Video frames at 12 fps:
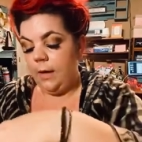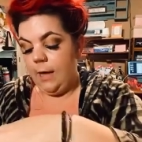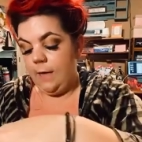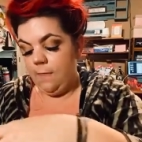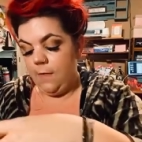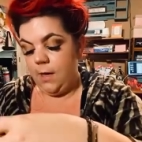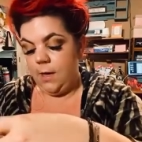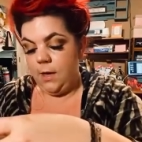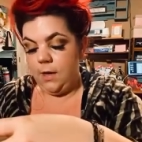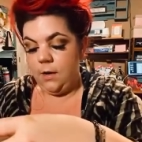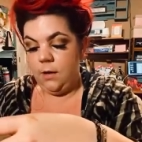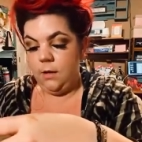And
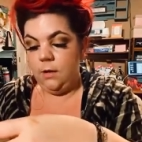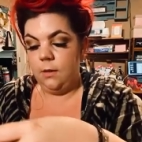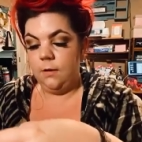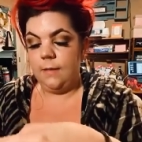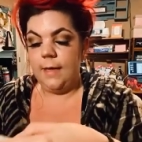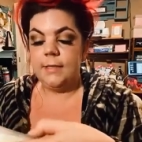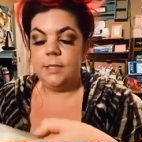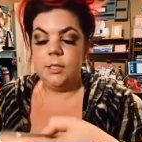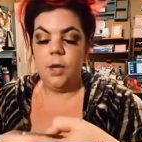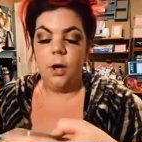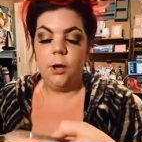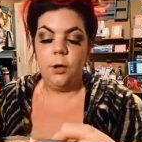then let's
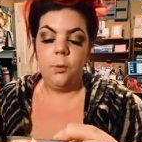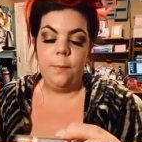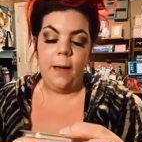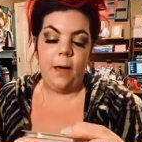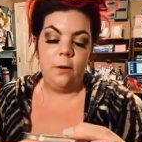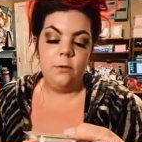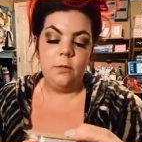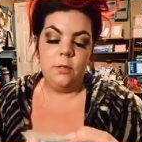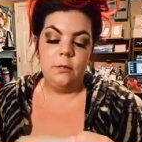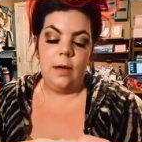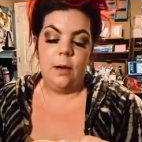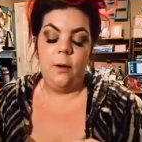talk about
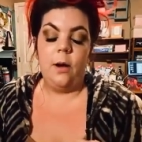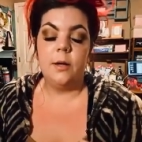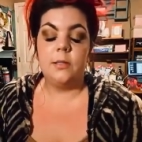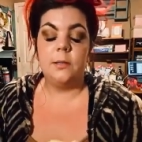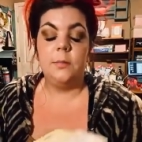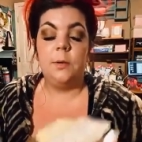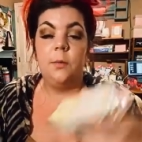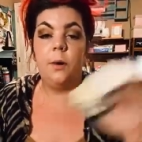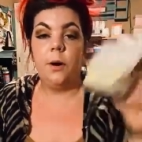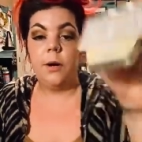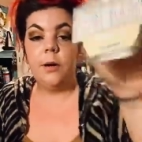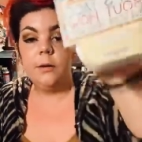how awesome you
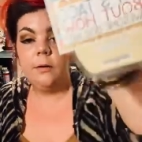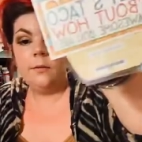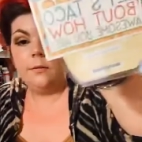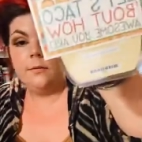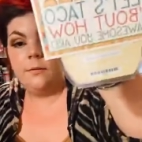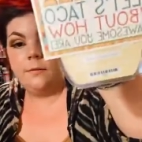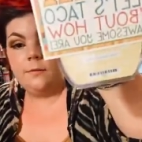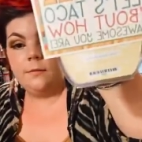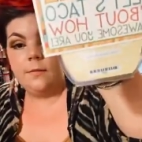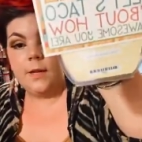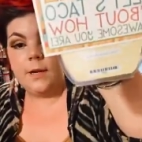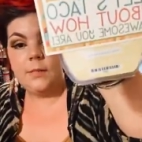are.
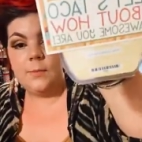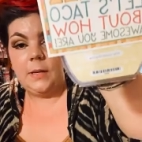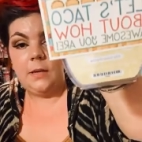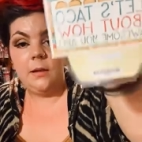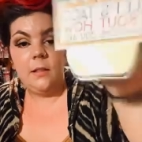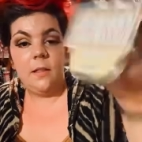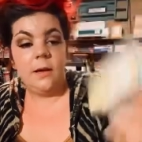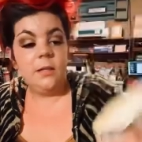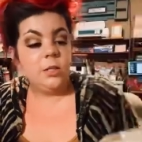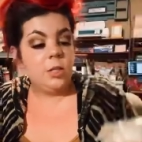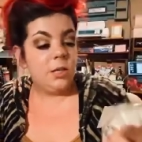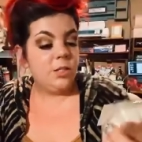That is Pina
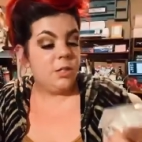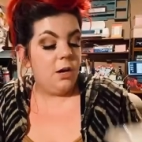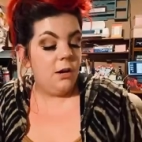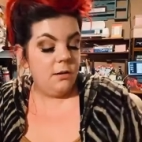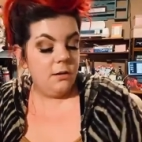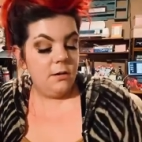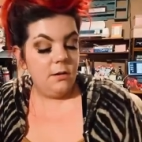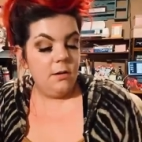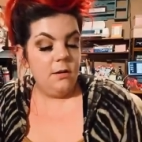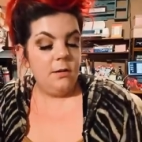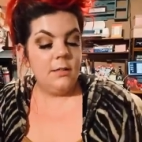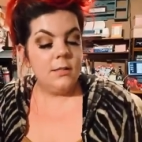Colada Cha-Cha.
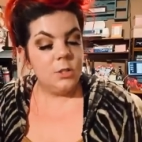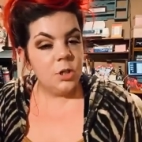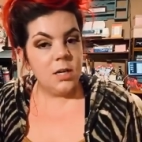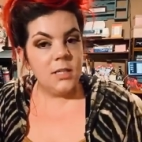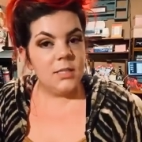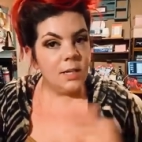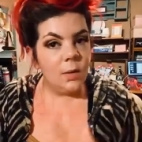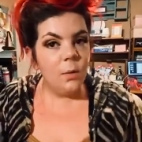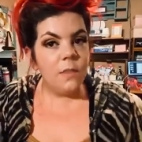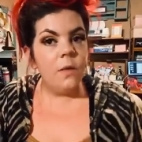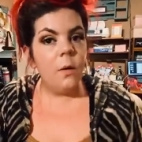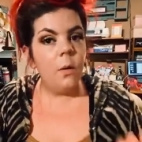Just try to stick
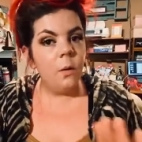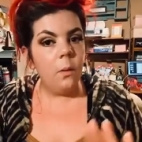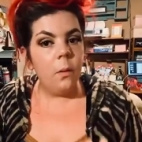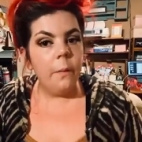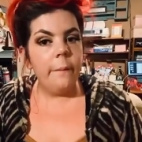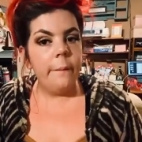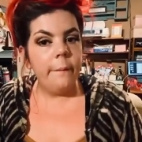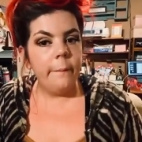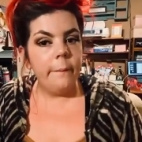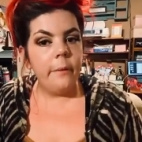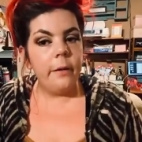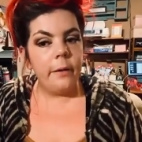with the whole,
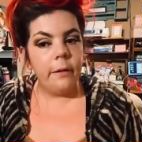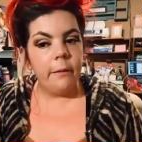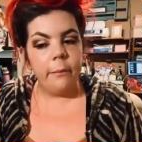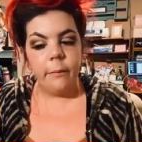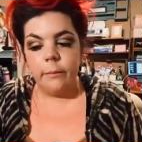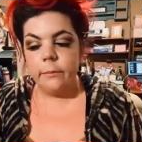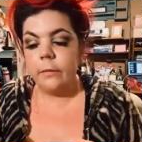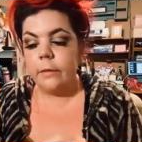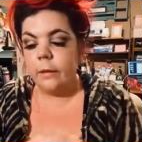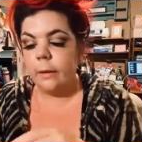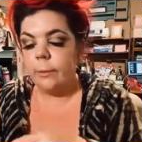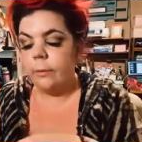
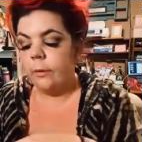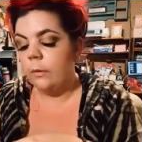theme.